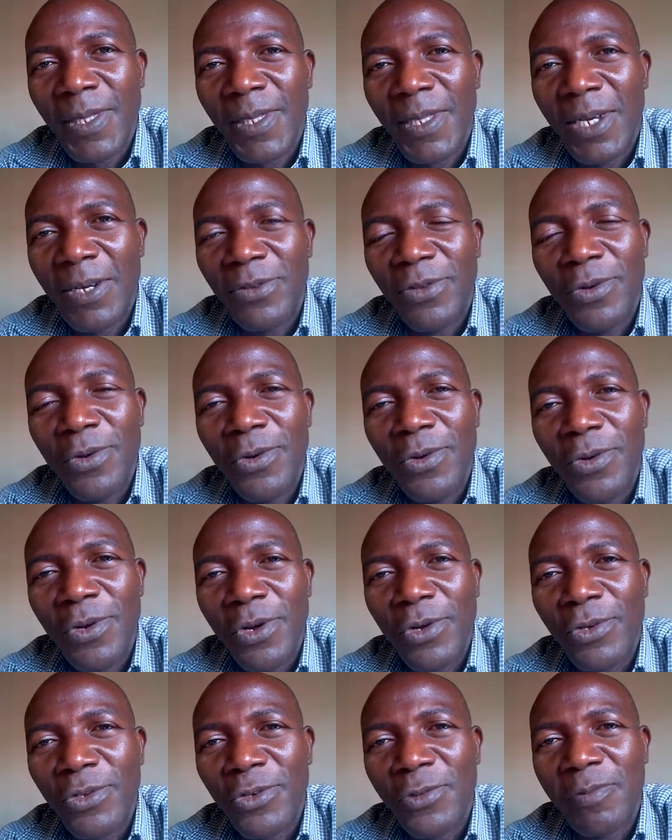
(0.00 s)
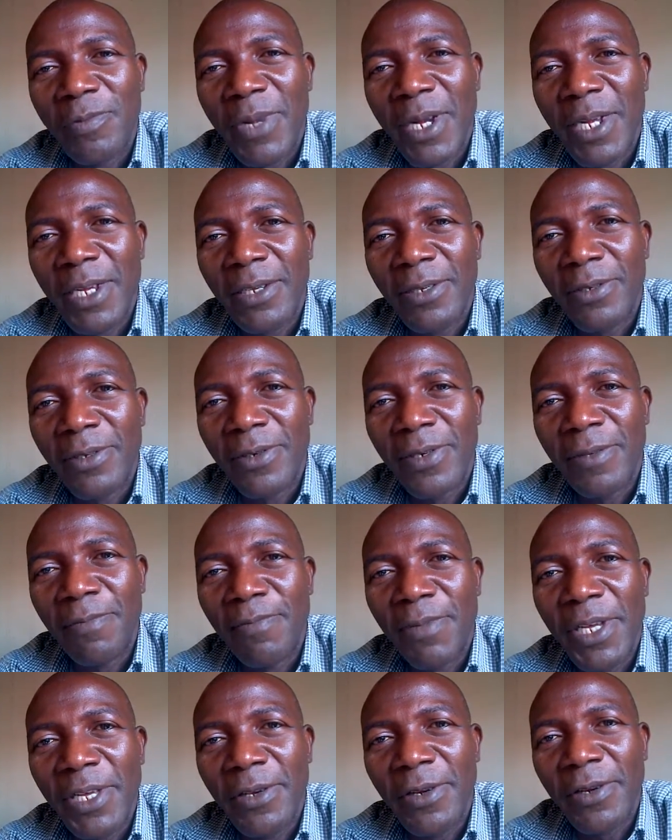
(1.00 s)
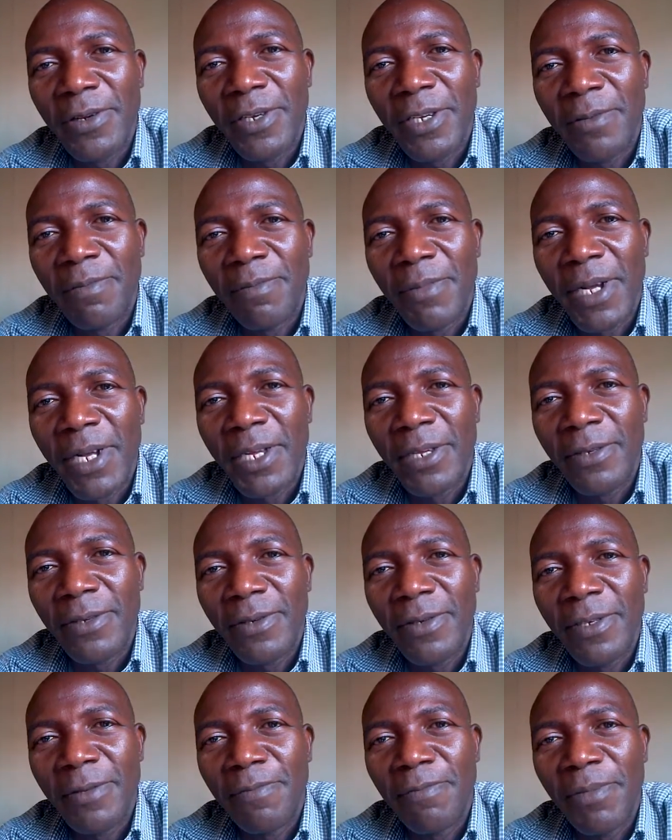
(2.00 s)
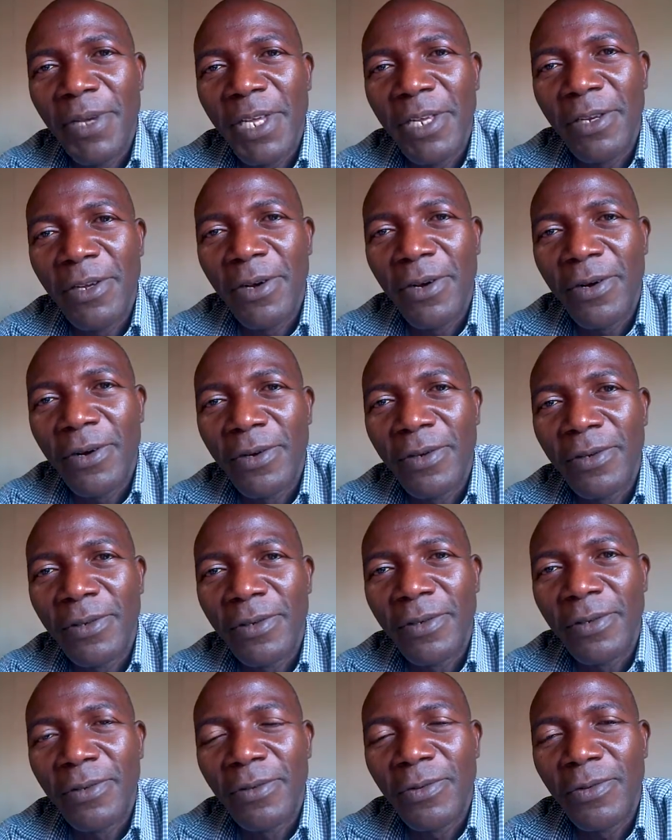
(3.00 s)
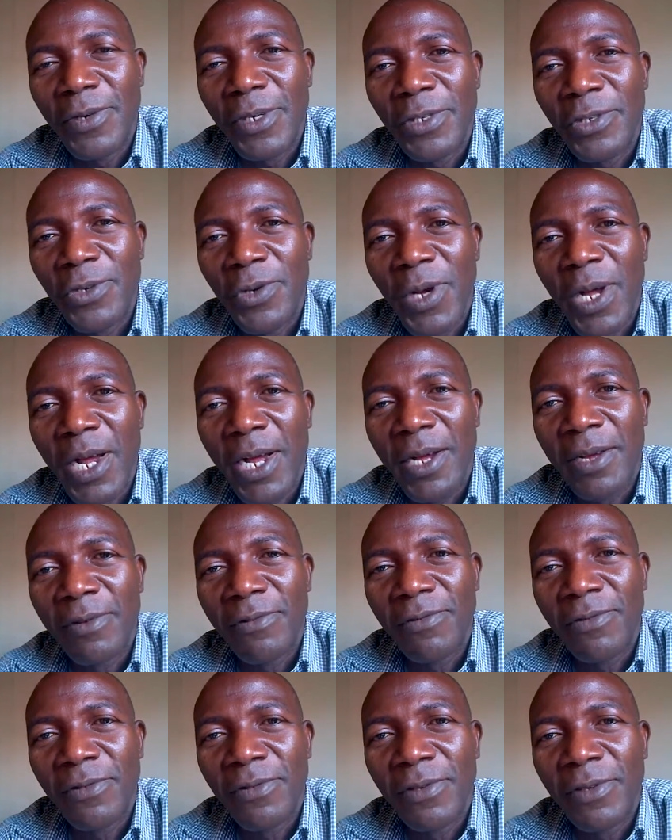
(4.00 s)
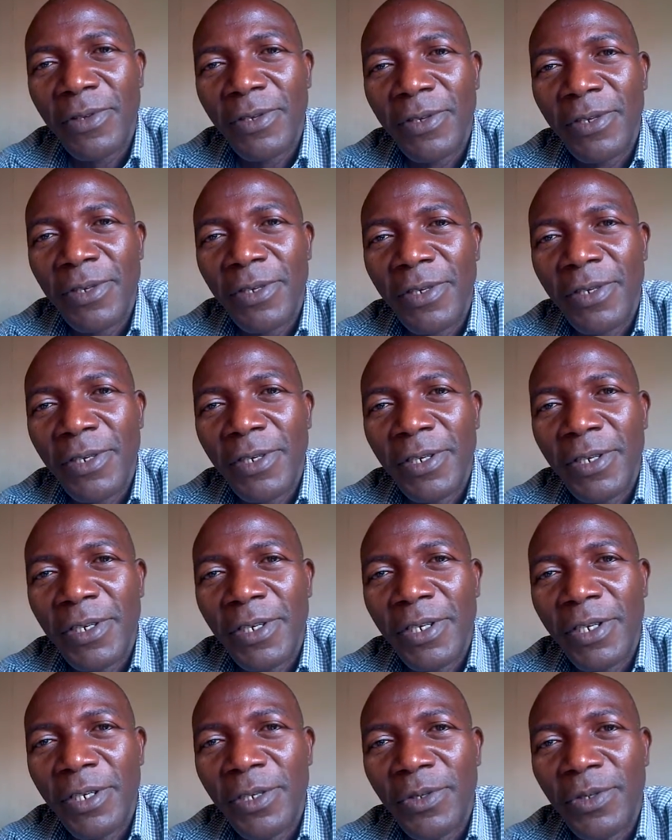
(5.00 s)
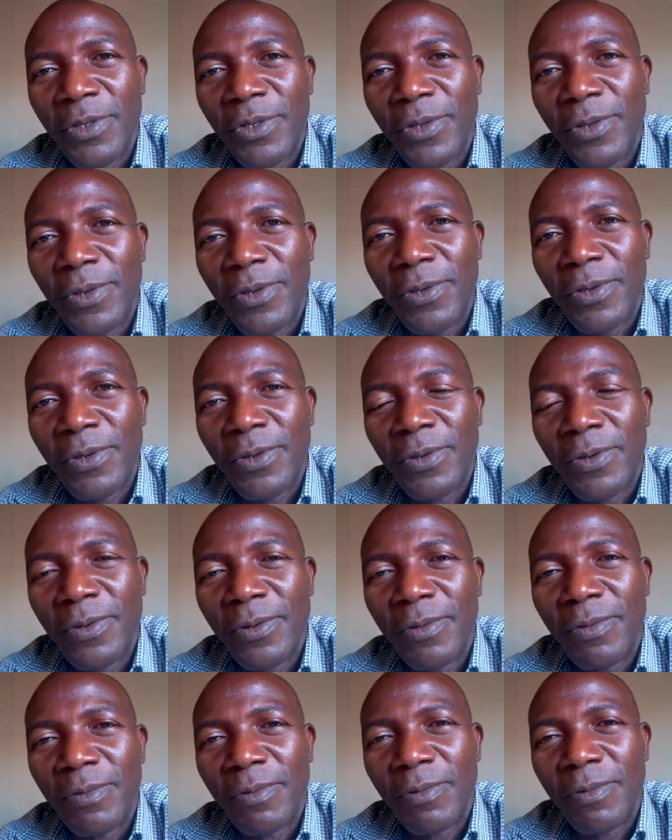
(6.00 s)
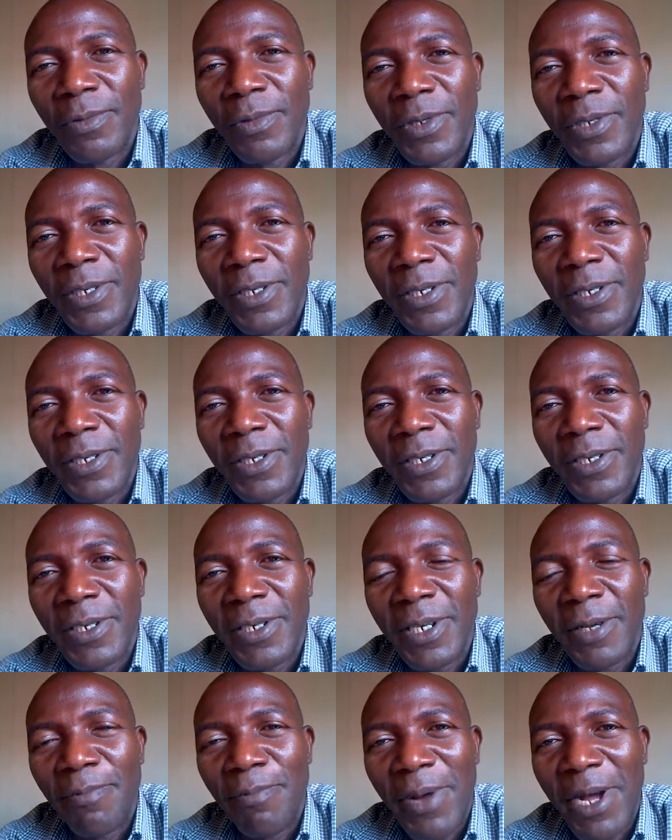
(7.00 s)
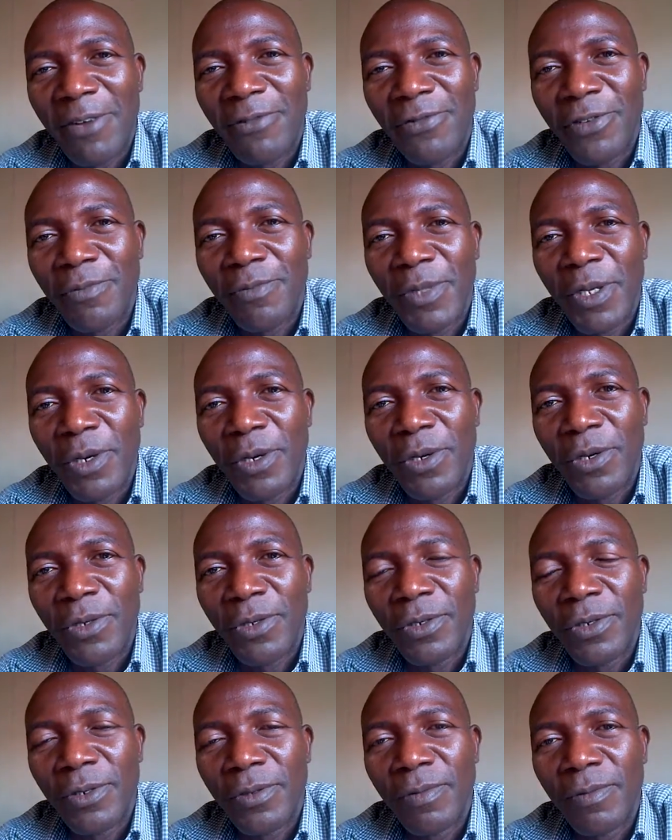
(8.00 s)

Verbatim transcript: Now, to look unto man, to depend on a man, to depend on what you have, is to depart from the Lord.